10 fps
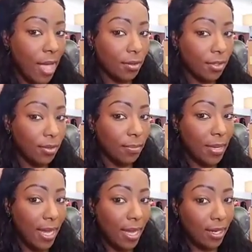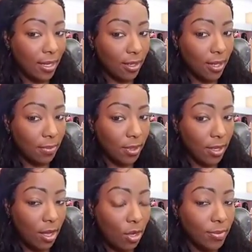I'll do the band and a couple of
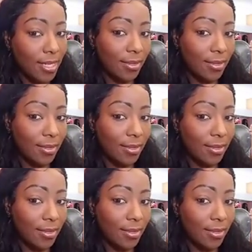combs